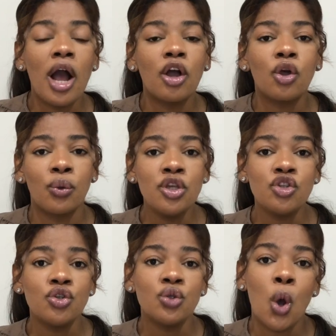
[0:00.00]
are going
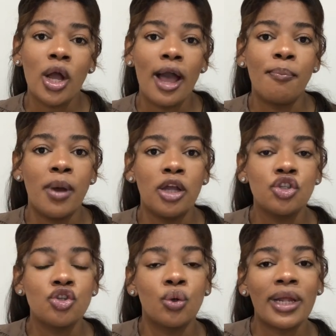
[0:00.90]
to talk
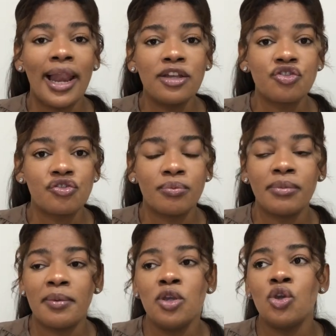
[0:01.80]
about your classroom.
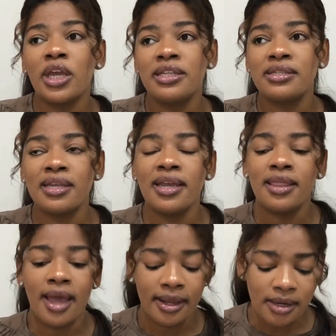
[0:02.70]
Maybe you can say
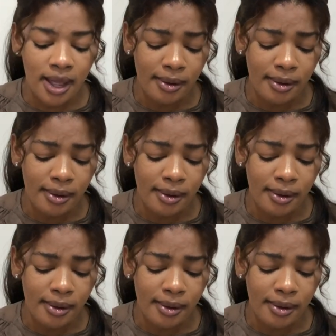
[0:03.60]
that